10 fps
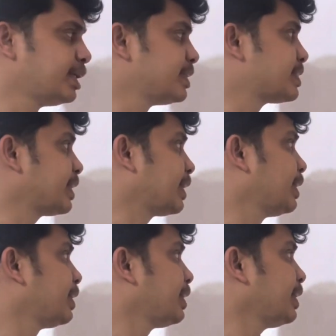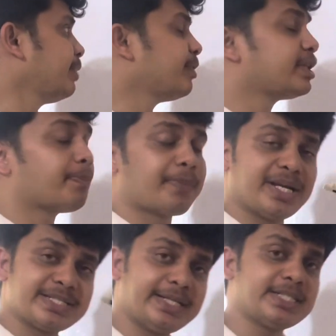See, even the
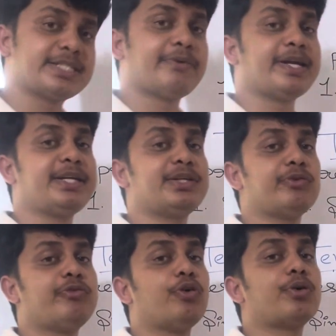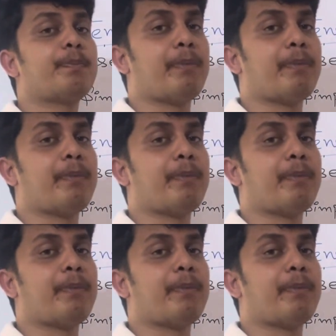present is divided into 4,